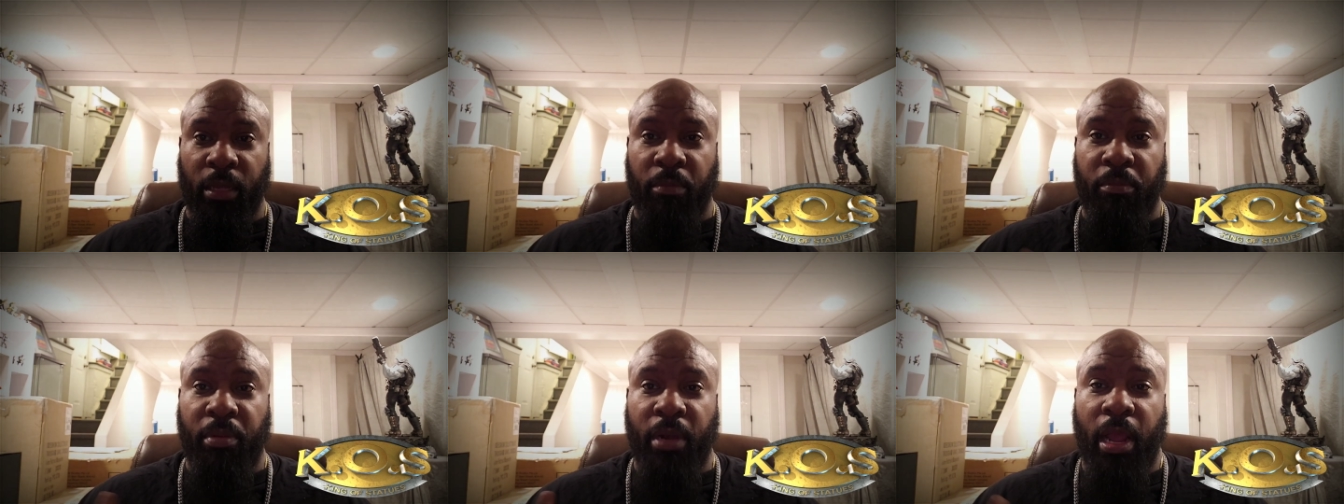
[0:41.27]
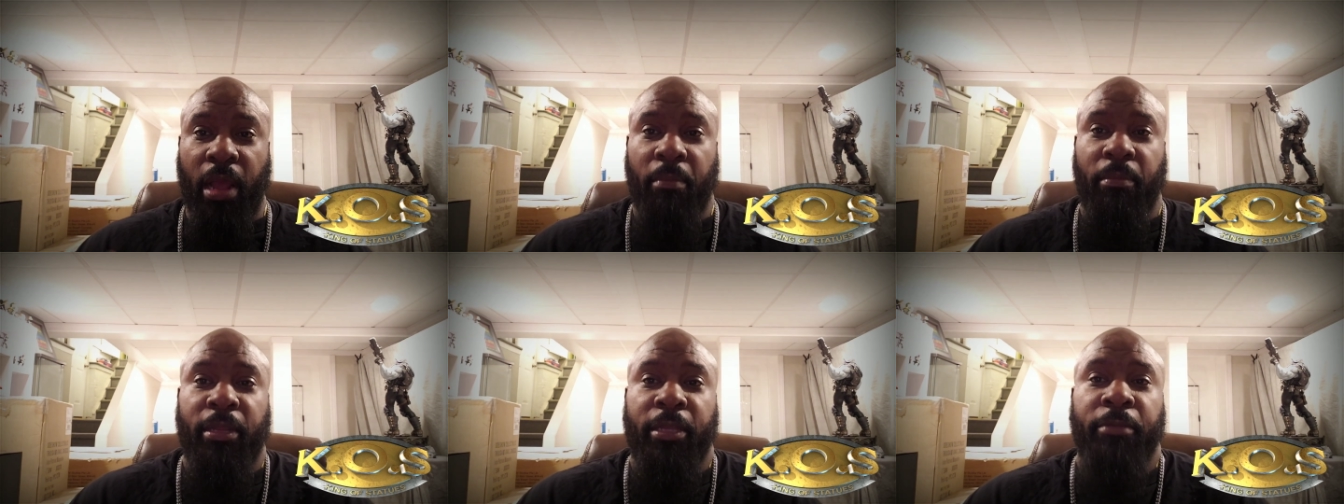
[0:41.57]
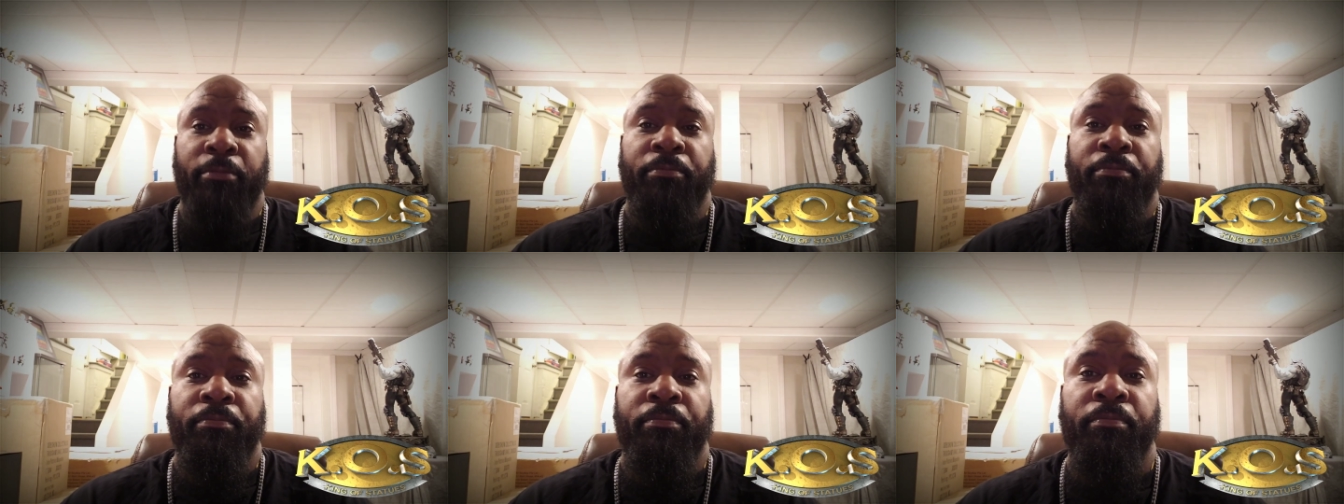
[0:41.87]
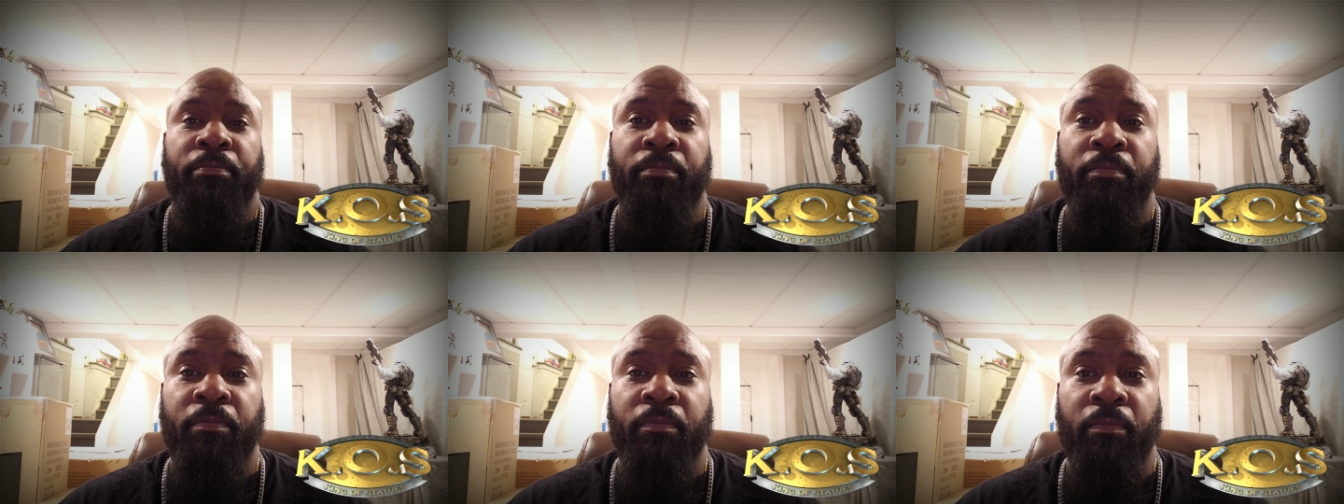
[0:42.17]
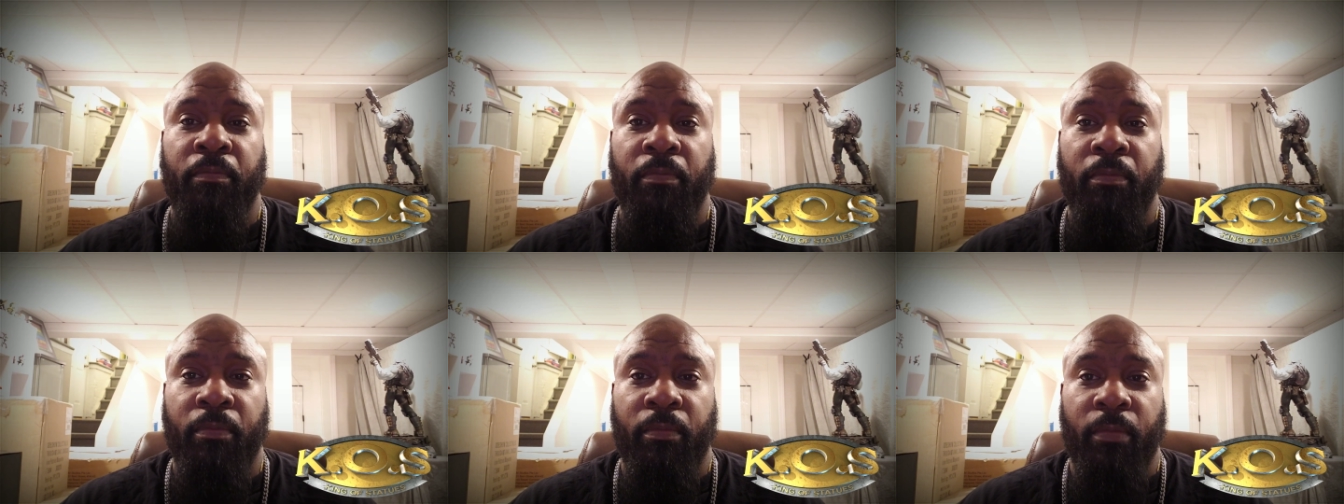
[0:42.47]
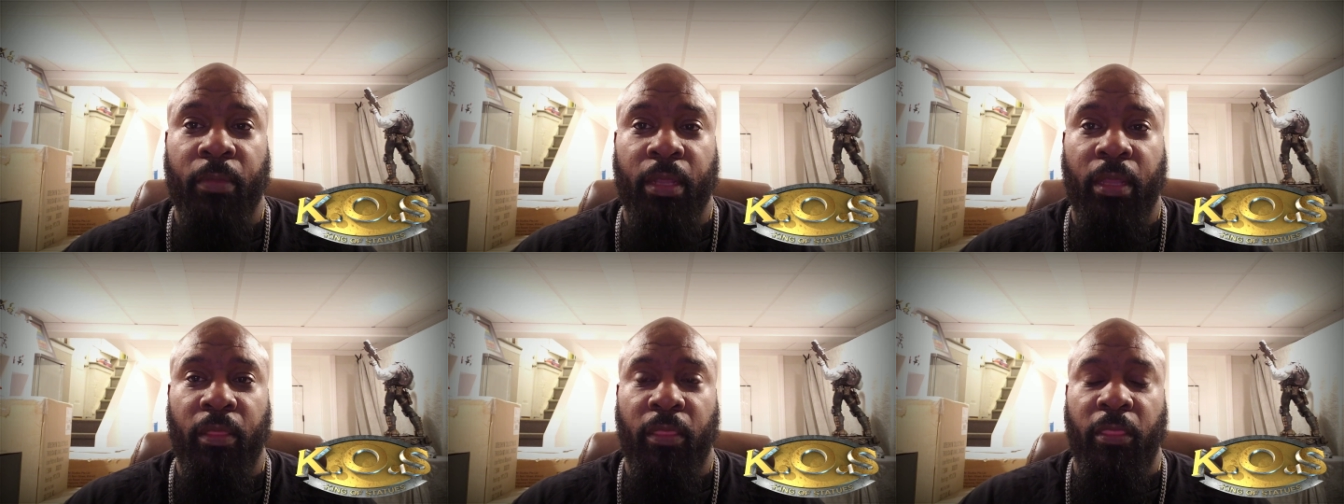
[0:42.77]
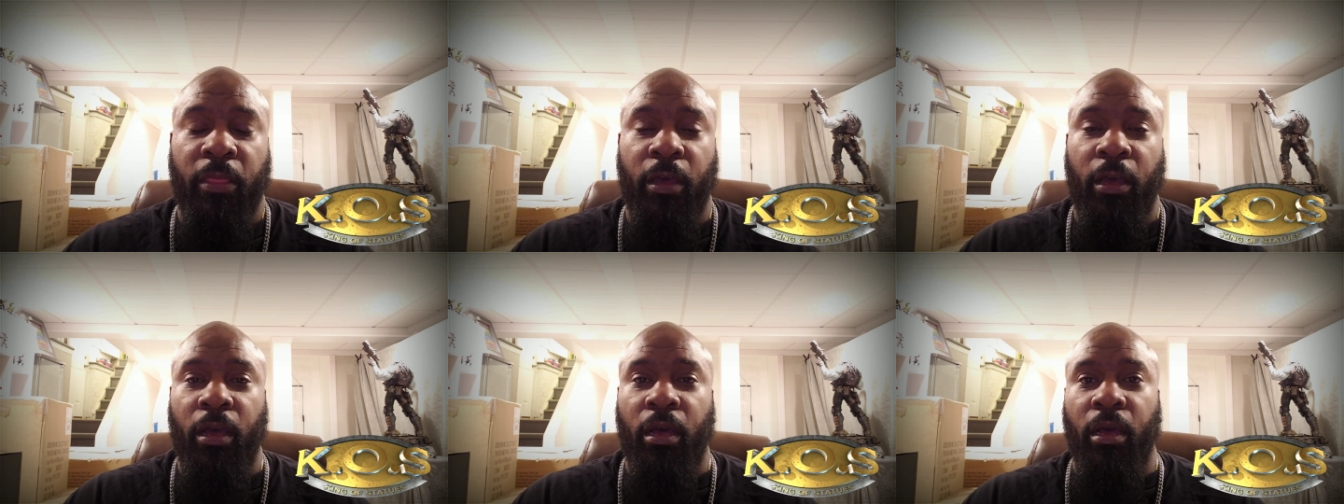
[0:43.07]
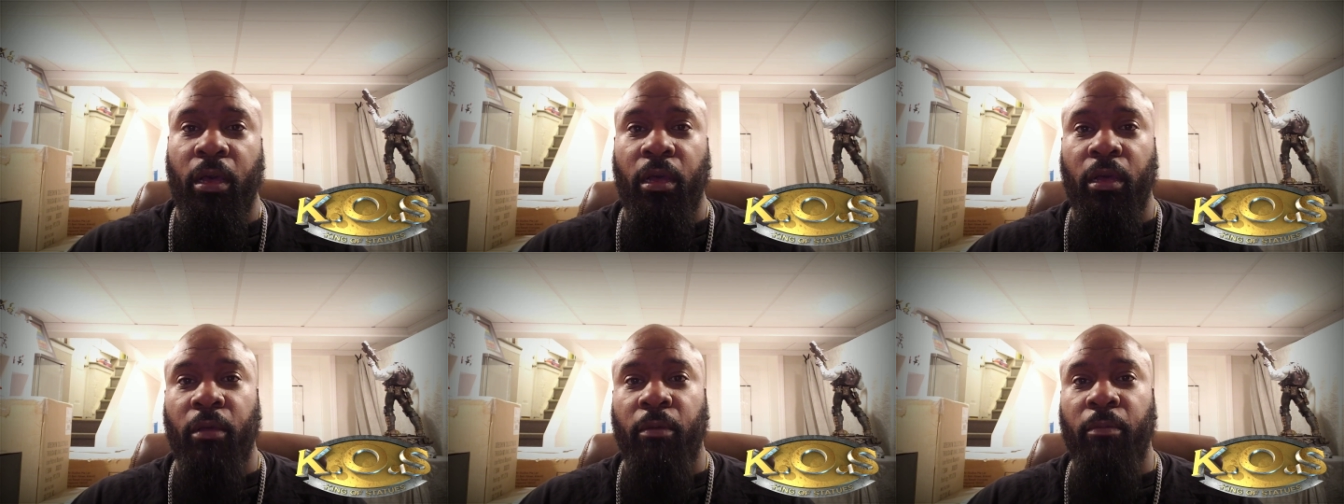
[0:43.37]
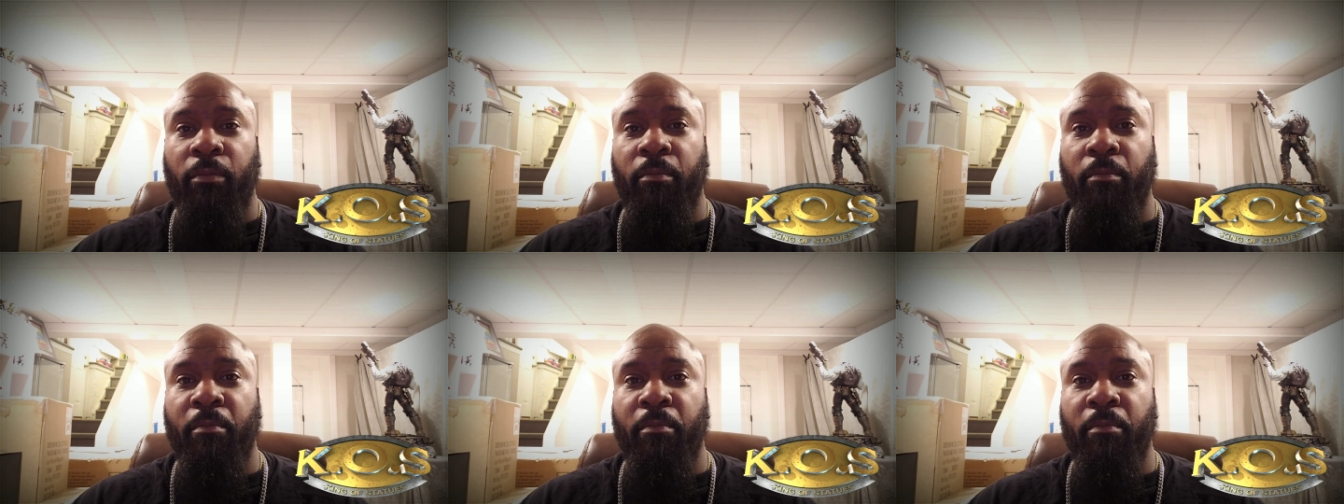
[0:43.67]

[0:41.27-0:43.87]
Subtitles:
Probably the